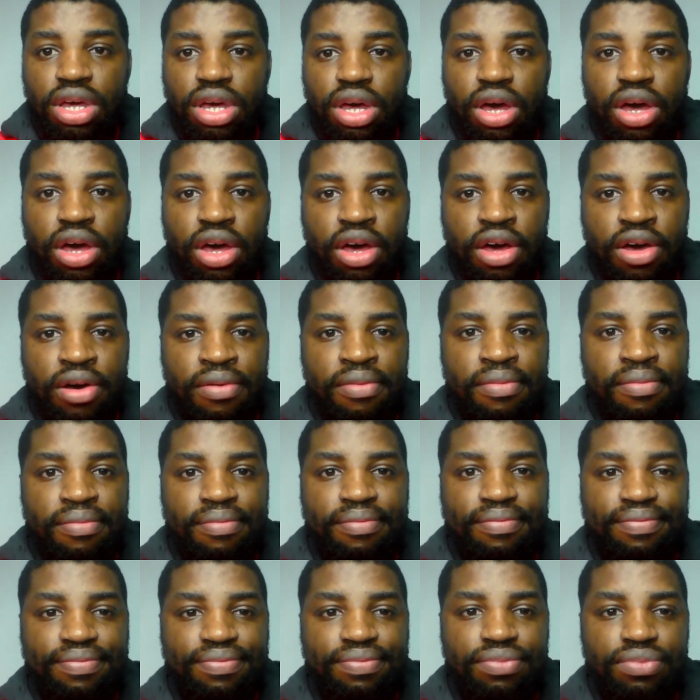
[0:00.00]

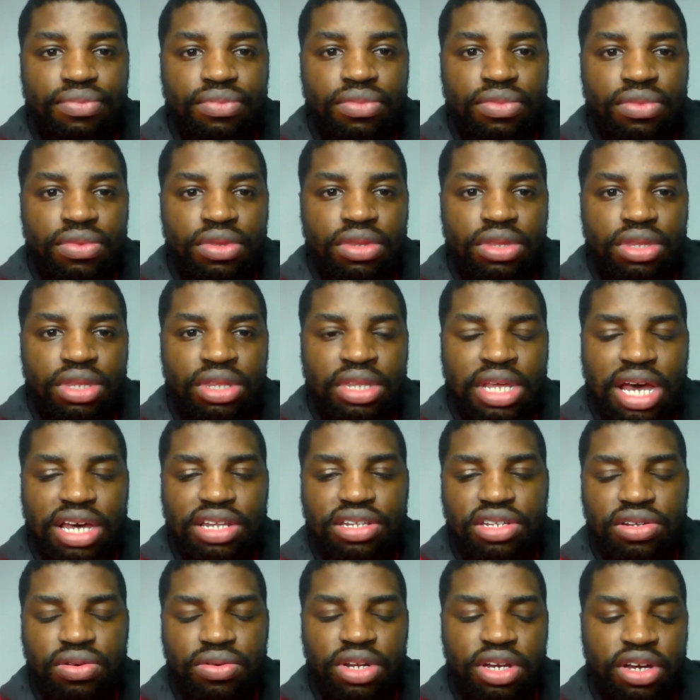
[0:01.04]

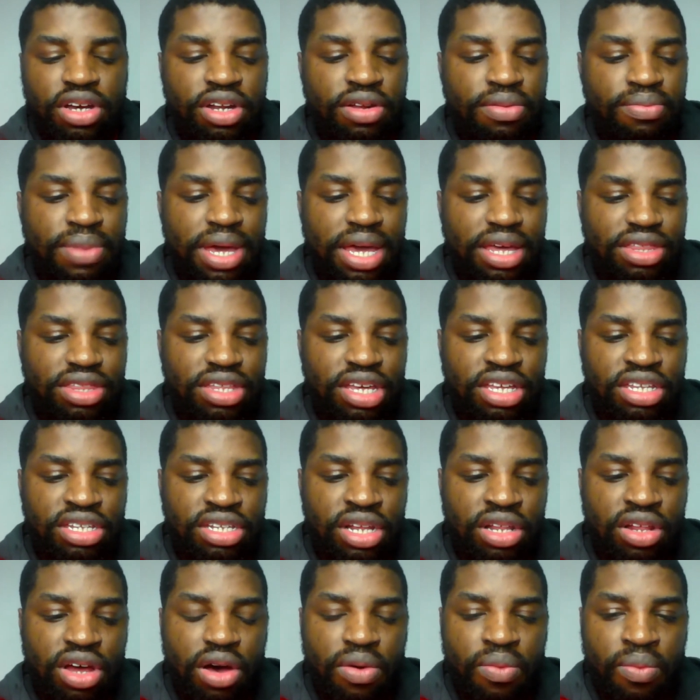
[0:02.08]
that's only going to make things a
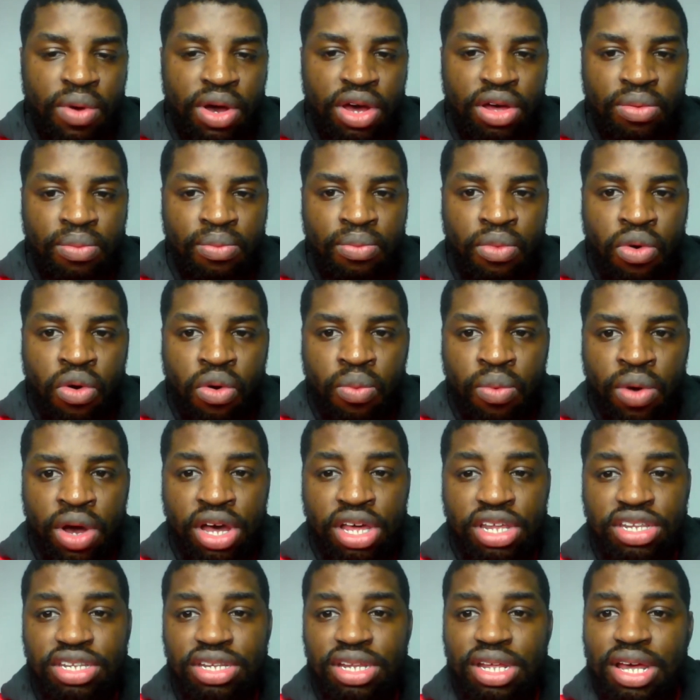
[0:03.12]
lot more
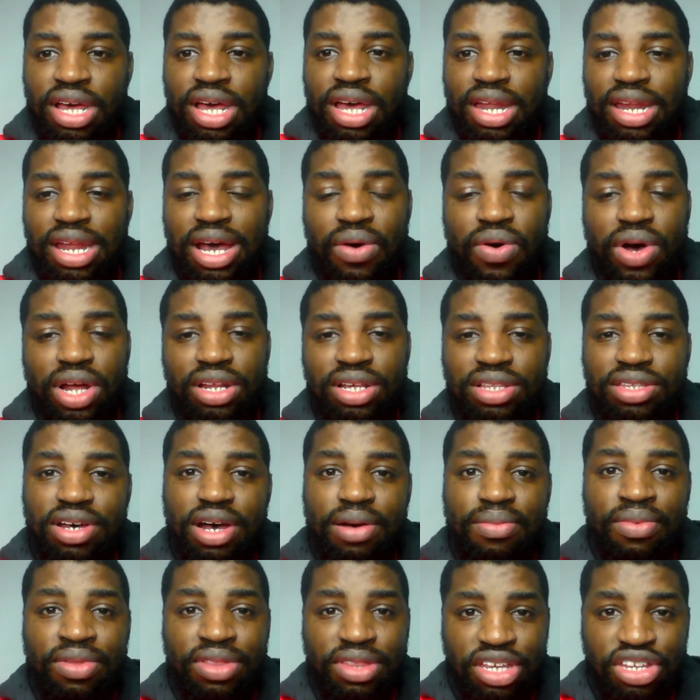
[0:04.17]
worse. Now, at the
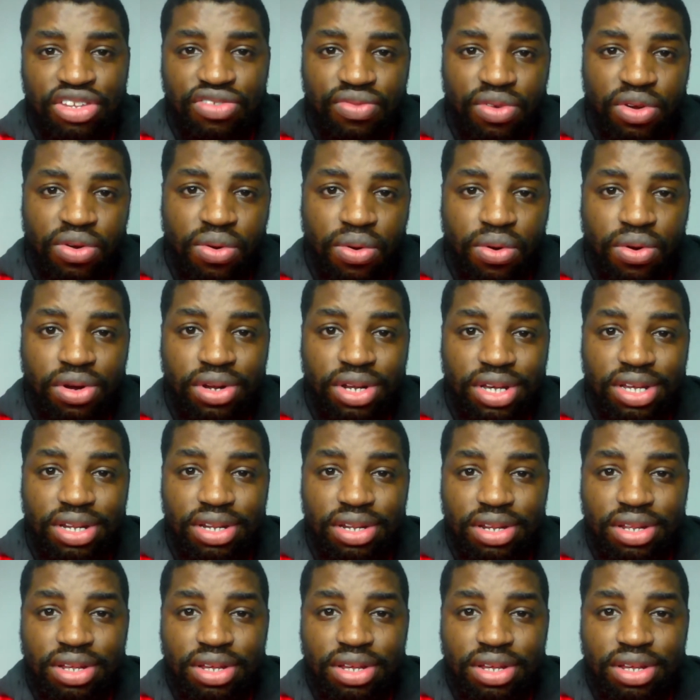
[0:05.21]
time of this recording,